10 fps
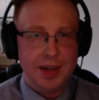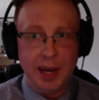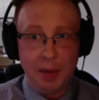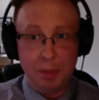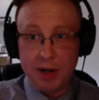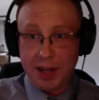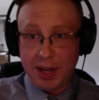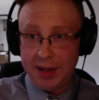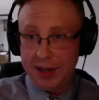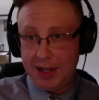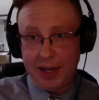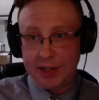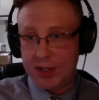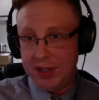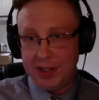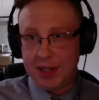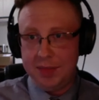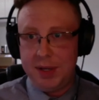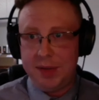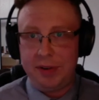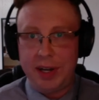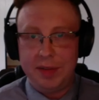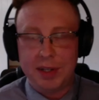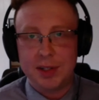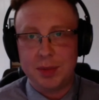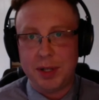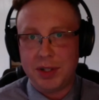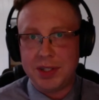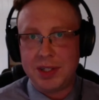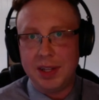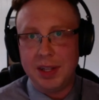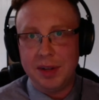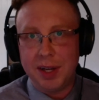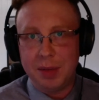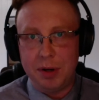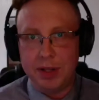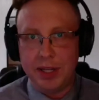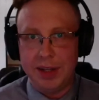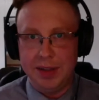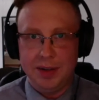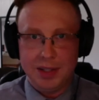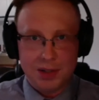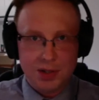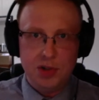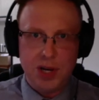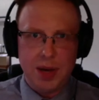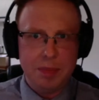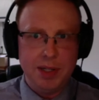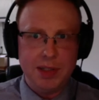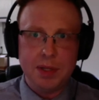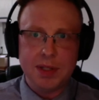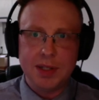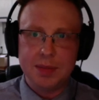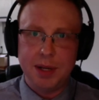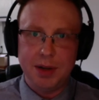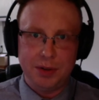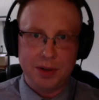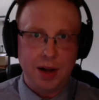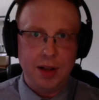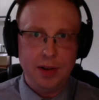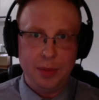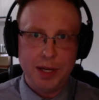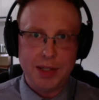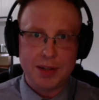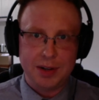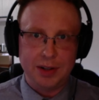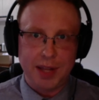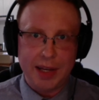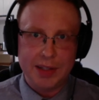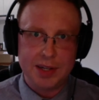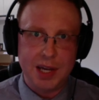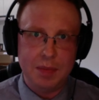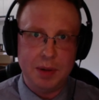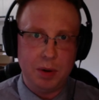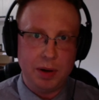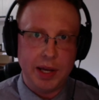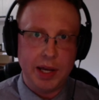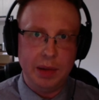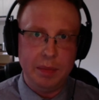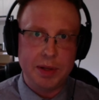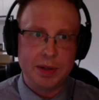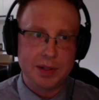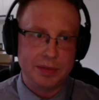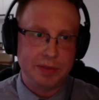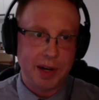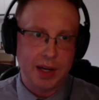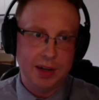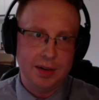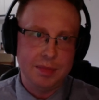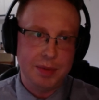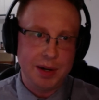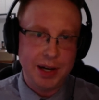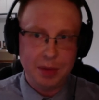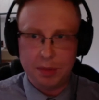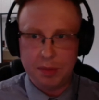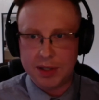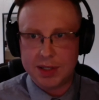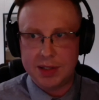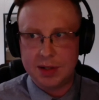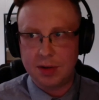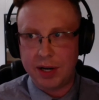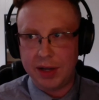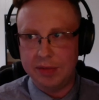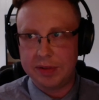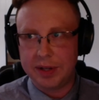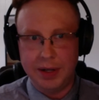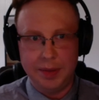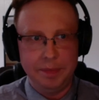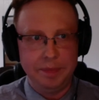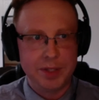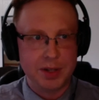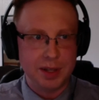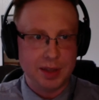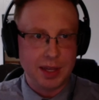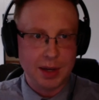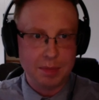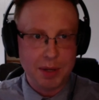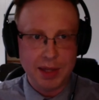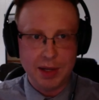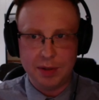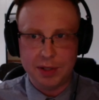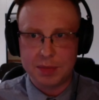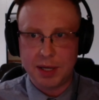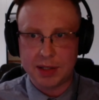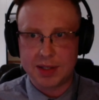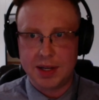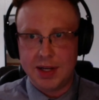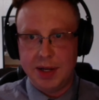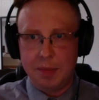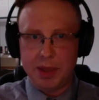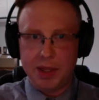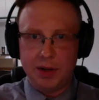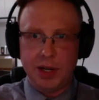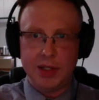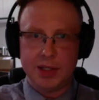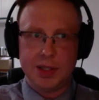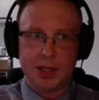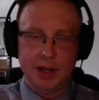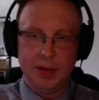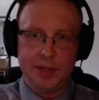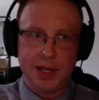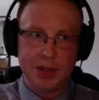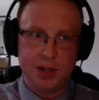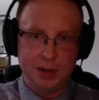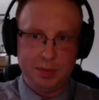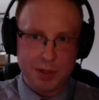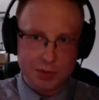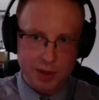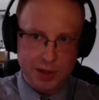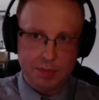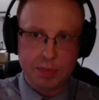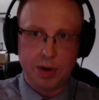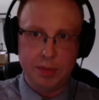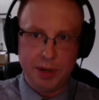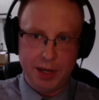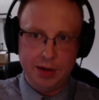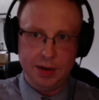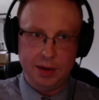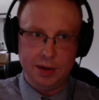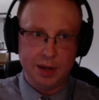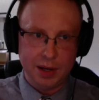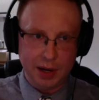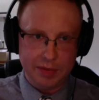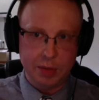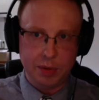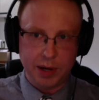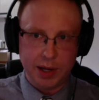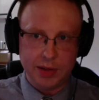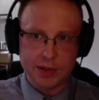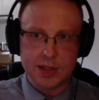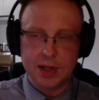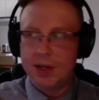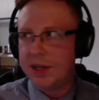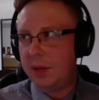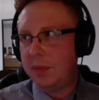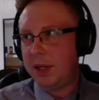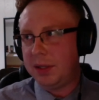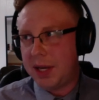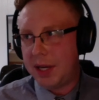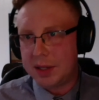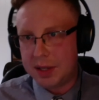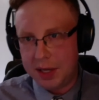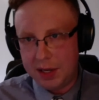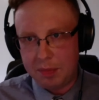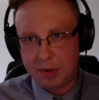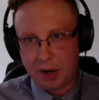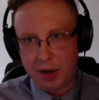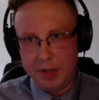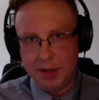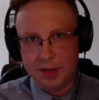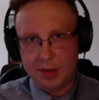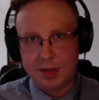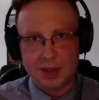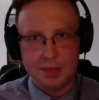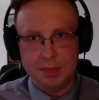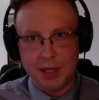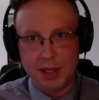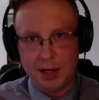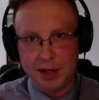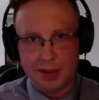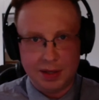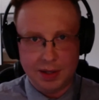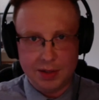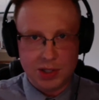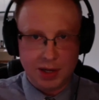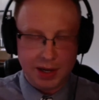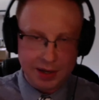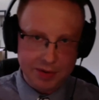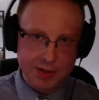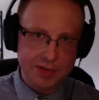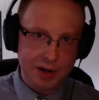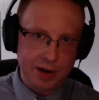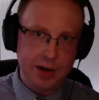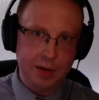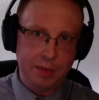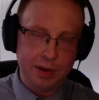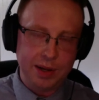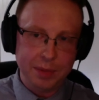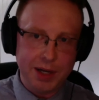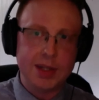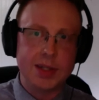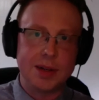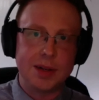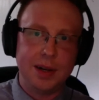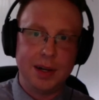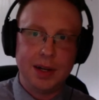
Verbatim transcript: And Mar- and actually, this comes up for Ava because while she's still living in Berlin, there are these two Japanese businessmen who call her based on her last name and want help to find Albert Mosse's grave um, so that they can pay their respects but there is one of tension between prominent and, and everyone else now being designated prominent doesn't mean anything and she ava's very i mean it doesn't